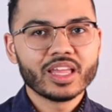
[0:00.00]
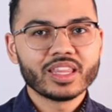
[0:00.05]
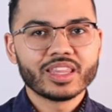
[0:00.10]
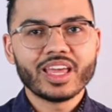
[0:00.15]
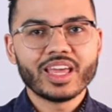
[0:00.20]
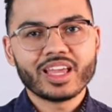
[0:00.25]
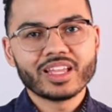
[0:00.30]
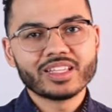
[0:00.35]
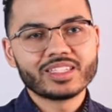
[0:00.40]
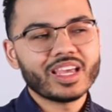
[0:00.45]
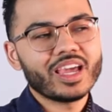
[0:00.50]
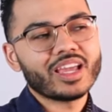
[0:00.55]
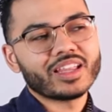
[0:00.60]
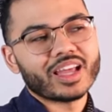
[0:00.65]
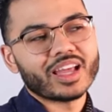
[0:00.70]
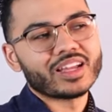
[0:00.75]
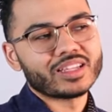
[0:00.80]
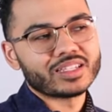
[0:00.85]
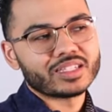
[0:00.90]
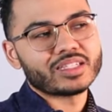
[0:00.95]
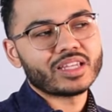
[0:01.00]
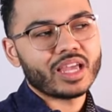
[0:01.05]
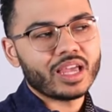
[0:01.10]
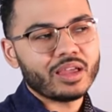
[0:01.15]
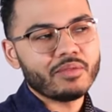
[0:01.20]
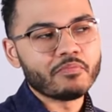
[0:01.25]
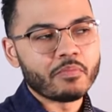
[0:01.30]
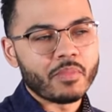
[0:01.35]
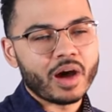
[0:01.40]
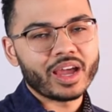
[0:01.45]
They can take that
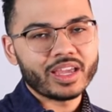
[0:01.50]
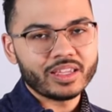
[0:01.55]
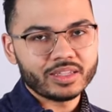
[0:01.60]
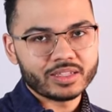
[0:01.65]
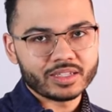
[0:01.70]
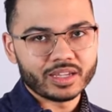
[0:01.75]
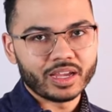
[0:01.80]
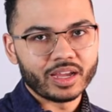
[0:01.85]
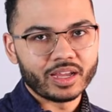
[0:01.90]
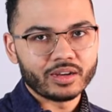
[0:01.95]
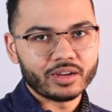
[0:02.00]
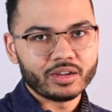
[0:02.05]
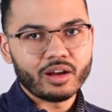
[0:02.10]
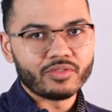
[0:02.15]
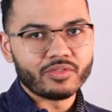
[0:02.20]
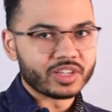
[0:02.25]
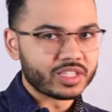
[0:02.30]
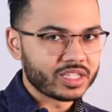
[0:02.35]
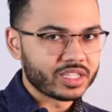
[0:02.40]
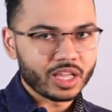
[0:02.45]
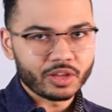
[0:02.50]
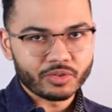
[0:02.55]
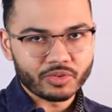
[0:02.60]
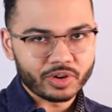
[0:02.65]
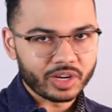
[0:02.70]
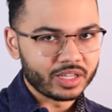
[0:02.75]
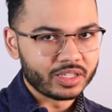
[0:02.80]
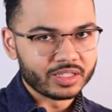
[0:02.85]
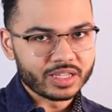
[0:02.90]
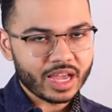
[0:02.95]
same mindset of
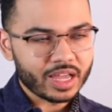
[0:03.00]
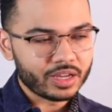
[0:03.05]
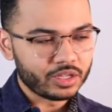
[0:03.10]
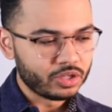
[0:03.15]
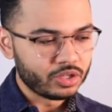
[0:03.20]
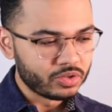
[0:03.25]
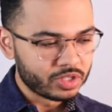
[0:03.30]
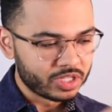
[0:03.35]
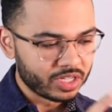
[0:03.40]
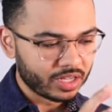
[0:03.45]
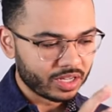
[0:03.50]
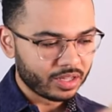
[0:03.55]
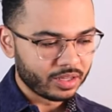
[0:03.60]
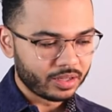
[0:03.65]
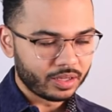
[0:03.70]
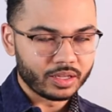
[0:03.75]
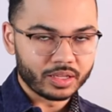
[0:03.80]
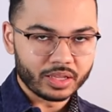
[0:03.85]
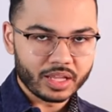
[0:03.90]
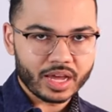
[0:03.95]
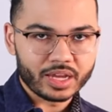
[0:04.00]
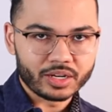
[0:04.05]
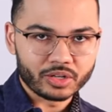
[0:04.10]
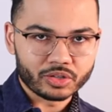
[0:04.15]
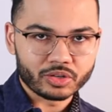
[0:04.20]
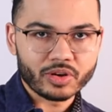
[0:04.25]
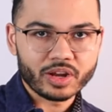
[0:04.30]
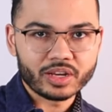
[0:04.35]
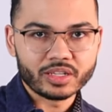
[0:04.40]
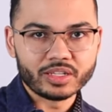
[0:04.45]
accelerating debt using a, a line
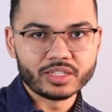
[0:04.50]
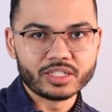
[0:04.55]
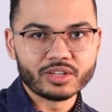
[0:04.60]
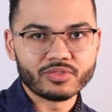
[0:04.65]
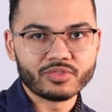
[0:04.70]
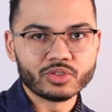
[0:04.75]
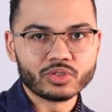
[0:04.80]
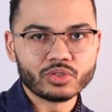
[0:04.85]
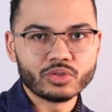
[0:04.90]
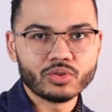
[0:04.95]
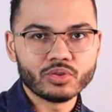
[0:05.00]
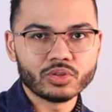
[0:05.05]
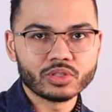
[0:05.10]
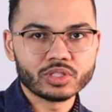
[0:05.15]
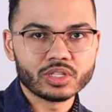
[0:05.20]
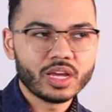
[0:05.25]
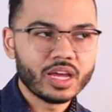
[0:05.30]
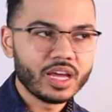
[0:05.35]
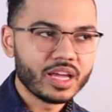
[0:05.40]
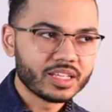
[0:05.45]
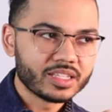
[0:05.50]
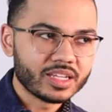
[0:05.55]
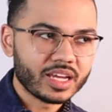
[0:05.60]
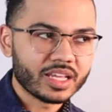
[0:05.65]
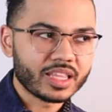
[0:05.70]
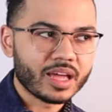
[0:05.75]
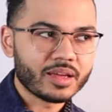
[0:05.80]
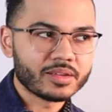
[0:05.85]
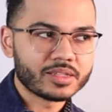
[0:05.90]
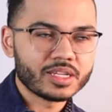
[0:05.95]
of credit, these different tools,
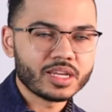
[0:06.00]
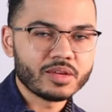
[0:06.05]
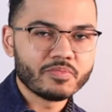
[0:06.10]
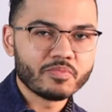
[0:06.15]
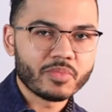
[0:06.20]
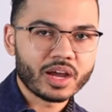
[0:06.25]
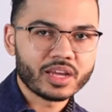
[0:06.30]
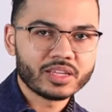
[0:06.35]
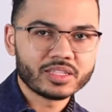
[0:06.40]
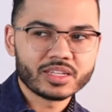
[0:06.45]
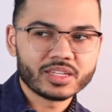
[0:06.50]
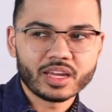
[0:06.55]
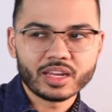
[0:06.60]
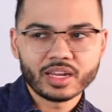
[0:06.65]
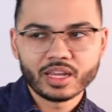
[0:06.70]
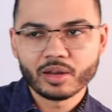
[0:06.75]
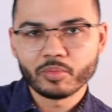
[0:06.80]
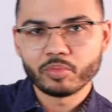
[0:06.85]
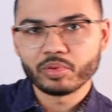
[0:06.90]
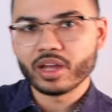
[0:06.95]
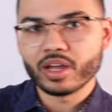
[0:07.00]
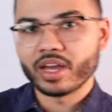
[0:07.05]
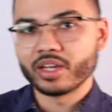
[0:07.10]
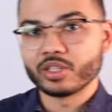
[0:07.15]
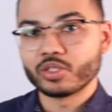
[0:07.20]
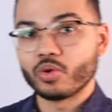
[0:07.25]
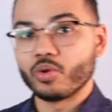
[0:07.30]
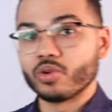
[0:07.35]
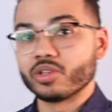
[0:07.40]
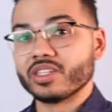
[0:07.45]
take that same mindset and apply
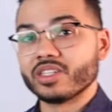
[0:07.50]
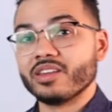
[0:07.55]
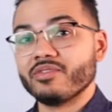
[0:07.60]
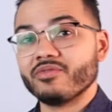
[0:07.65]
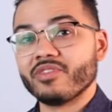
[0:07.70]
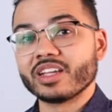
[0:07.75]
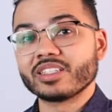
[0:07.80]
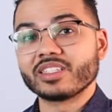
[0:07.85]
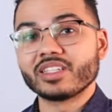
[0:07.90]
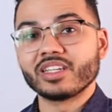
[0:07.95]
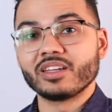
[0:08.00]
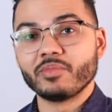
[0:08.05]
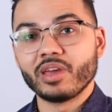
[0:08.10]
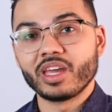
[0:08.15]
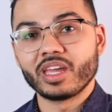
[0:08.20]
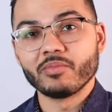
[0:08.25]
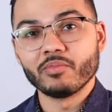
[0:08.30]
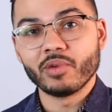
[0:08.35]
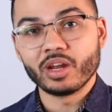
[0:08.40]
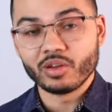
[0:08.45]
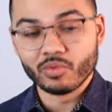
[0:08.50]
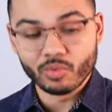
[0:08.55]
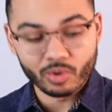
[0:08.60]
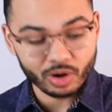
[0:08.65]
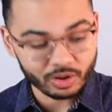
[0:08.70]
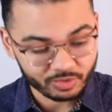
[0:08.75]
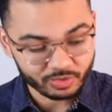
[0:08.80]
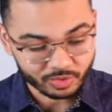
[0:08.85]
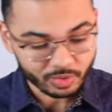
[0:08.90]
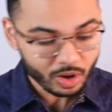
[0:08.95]
it towards investing and making money.
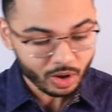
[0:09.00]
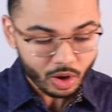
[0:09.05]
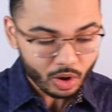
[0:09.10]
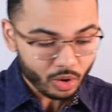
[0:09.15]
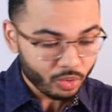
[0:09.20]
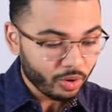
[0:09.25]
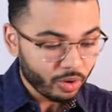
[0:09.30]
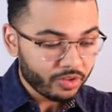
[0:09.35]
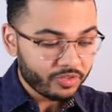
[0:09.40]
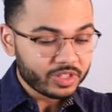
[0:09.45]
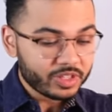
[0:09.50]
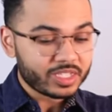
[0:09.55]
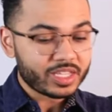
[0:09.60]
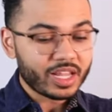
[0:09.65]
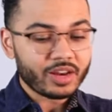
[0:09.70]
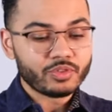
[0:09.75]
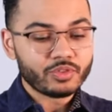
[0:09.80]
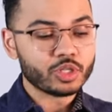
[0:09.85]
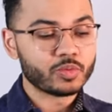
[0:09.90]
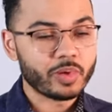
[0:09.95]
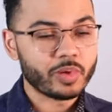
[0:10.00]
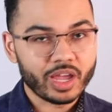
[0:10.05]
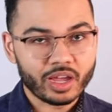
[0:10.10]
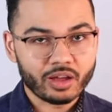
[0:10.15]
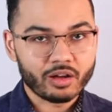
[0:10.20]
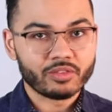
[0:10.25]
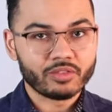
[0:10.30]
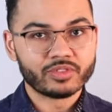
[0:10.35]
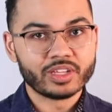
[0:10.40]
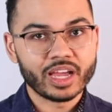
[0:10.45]
What if what if instead of just
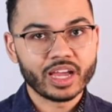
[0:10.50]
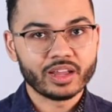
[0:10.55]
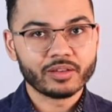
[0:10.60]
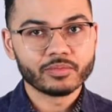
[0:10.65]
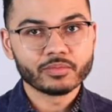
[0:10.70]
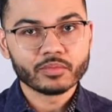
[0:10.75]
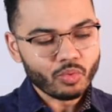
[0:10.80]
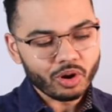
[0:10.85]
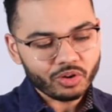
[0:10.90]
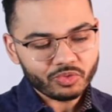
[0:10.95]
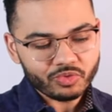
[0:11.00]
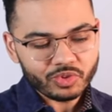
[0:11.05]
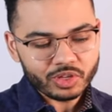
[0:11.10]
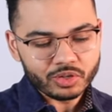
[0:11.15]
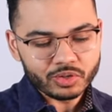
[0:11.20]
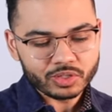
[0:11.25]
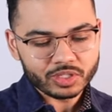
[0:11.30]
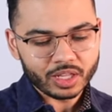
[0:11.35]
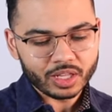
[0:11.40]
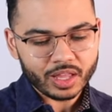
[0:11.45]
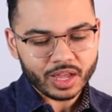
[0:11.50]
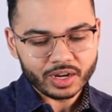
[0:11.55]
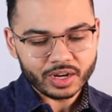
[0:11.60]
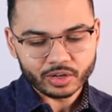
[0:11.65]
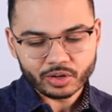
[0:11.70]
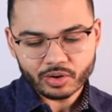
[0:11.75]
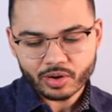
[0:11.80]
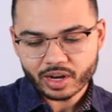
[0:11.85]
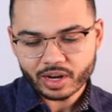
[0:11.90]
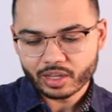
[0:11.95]
paying off debt, what if we use the line
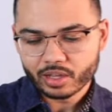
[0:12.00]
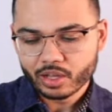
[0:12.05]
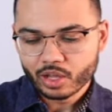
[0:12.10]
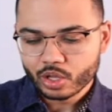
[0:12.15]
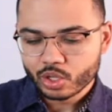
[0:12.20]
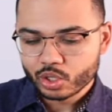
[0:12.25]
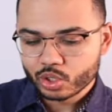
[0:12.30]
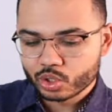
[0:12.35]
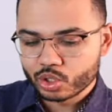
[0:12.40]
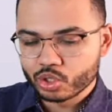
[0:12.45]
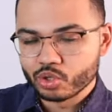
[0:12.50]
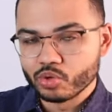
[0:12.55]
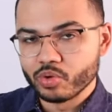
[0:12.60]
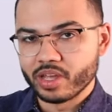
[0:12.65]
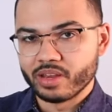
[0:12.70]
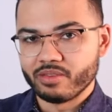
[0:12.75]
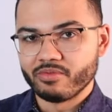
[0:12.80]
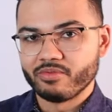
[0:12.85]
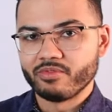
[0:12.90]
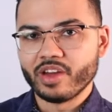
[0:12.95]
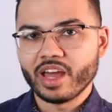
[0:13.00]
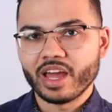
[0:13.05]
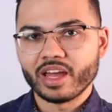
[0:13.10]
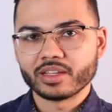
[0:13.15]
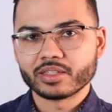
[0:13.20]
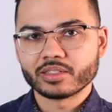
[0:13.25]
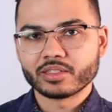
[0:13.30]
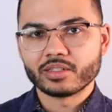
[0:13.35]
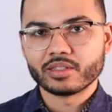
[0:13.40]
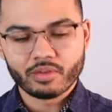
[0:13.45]
of credit to
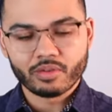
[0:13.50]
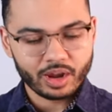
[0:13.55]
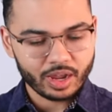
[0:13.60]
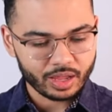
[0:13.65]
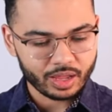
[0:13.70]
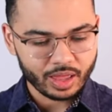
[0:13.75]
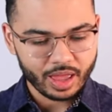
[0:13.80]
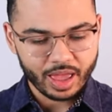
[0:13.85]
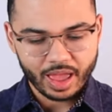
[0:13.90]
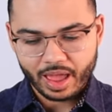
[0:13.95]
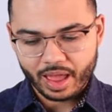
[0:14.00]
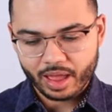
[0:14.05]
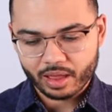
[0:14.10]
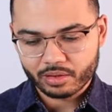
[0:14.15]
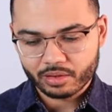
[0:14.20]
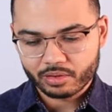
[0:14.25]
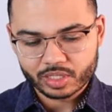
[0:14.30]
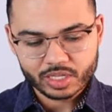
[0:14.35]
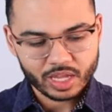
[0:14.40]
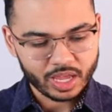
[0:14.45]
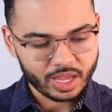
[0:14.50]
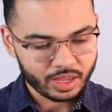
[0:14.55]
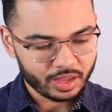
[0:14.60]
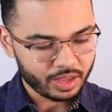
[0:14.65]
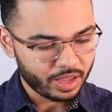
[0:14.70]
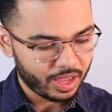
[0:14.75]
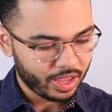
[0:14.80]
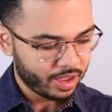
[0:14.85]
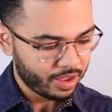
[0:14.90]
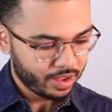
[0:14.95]
invest, right, at say
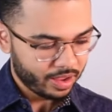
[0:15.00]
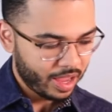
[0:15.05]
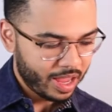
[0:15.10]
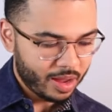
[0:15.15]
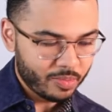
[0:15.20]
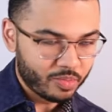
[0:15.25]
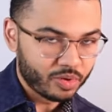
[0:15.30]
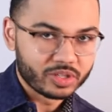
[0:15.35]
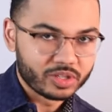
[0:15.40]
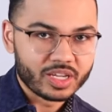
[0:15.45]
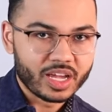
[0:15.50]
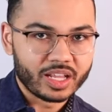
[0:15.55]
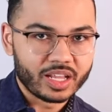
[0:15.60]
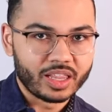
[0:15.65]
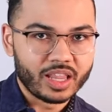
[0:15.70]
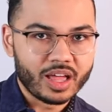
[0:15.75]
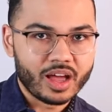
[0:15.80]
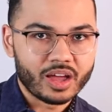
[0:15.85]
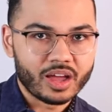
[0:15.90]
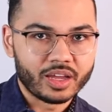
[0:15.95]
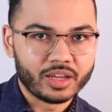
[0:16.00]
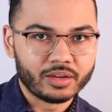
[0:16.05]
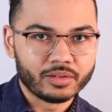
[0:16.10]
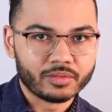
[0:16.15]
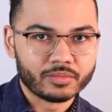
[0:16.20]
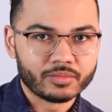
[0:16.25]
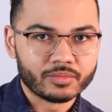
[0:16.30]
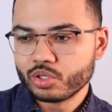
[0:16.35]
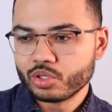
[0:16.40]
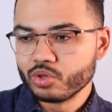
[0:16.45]
a 8% line
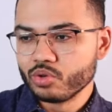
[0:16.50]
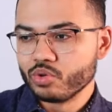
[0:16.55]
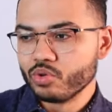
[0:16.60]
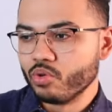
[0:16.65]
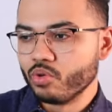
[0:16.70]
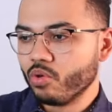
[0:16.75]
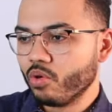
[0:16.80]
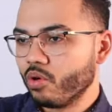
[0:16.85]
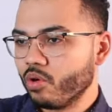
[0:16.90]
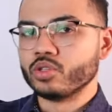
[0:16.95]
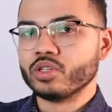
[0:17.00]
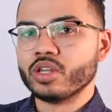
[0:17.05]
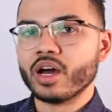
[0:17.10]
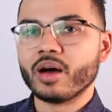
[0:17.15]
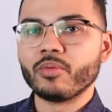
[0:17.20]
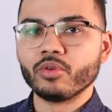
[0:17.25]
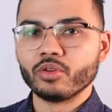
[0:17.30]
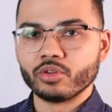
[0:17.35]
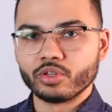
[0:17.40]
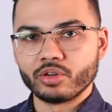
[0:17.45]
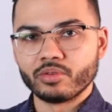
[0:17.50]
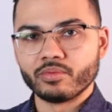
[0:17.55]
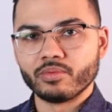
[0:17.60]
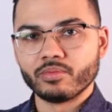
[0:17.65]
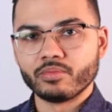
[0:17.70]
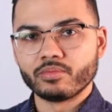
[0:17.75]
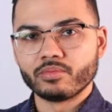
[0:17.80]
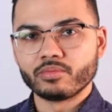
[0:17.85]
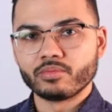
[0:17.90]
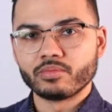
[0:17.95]
to double your
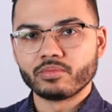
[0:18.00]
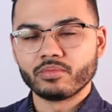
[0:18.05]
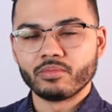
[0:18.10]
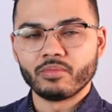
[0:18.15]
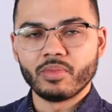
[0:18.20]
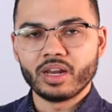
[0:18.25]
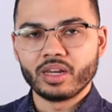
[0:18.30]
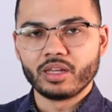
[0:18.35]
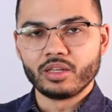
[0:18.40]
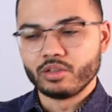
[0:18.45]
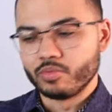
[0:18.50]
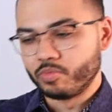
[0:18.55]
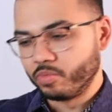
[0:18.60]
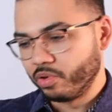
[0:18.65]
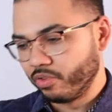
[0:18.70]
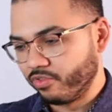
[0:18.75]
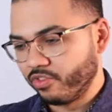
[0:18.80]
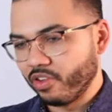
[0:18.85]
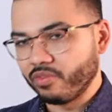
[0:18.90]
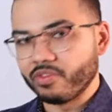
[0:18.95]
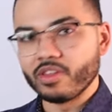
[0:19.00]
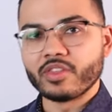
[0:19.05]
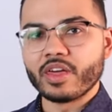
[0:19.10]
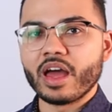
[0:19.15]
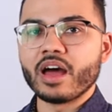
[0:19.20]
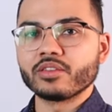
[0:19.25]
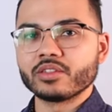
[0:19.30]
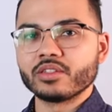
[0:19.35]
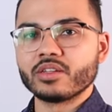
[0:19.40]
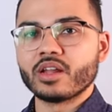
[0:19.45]
money. You put
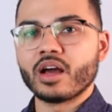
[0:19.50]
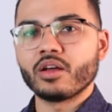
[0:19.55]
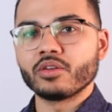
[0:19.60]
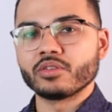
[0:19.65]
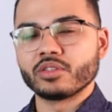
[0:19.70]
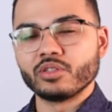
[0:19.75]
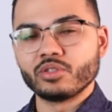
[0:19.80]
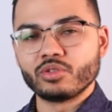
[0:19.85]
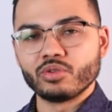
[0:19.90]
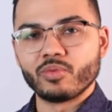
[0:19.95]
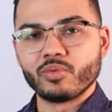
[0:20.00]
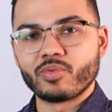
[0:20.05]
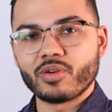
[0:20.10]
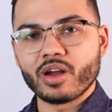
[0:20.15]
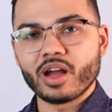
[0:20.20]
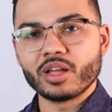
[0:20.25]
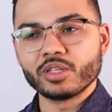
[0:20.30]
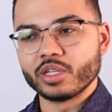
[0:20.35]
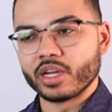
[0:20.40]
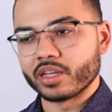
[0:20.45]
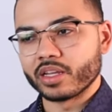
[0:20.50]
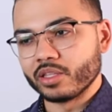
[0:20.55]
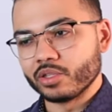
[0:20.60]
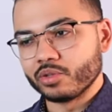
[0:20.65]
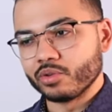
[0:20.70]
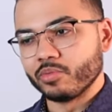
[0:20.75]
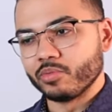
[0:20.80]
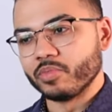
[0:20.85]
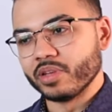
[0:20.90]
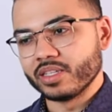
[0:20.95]
$50,000 into a project,
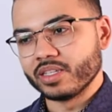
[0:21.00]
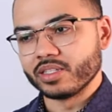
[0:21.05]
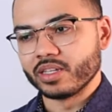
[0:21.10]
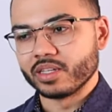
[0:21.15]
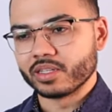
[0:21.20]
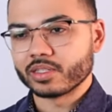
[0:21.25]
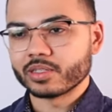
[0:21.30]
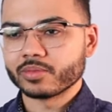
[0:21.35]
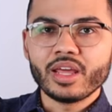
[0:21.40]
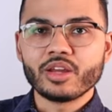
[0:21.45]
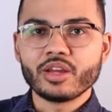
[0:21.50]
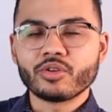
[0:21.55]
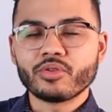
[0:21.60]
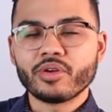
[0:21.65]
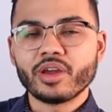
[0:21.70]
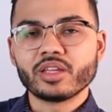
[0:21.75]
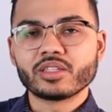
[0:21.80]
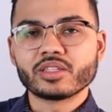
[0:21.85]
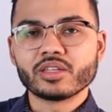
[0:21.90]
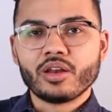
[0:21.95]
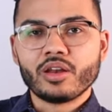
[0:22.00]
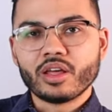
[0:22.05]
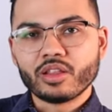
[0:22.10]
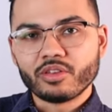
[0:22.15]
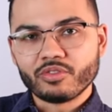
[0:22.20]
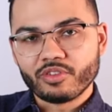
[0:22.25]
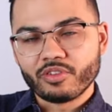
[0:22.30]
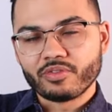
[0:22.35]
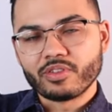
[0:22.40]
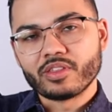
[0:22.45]
into a business, and it creates
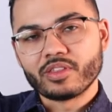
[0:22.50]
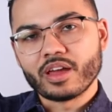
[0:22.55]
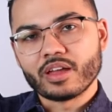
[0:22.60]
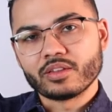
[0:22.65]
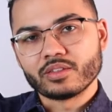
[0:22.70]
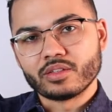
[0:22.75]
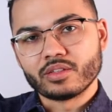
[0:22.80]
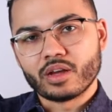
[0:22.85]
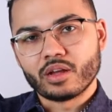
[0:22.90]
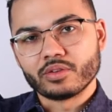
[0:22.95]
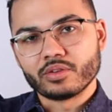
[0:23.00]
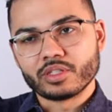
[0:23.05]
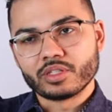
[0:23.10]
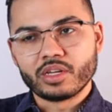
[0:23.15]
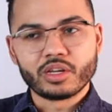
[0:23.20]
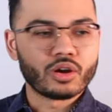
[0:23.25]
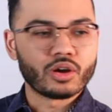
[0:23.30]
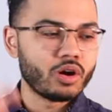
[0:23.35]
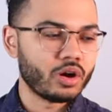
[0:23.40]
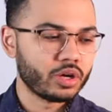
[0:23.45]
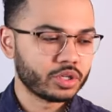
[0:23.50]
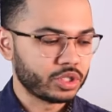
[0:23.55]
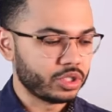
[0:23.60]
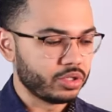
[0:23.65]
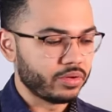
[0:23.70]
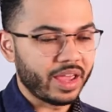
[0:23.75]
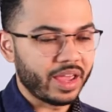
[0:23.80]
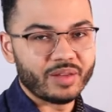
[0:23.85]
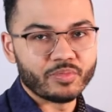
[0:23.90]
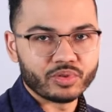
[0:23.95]
another $50,000 and it costs
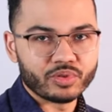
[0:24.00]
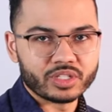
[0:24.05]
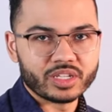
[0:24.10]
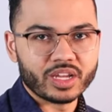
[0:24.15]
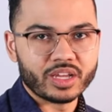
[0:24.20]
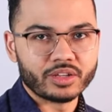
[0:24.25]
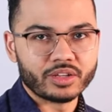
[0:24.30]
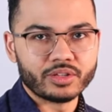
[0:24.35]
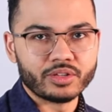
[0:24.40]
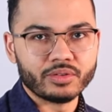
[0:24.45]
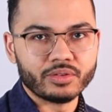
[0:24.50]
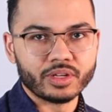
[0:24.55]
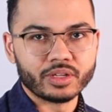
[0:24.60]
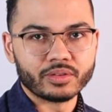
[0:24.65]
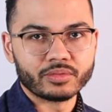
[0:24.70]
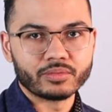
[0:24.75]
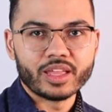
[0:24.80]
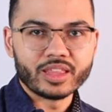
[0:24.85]
you 8% to do it.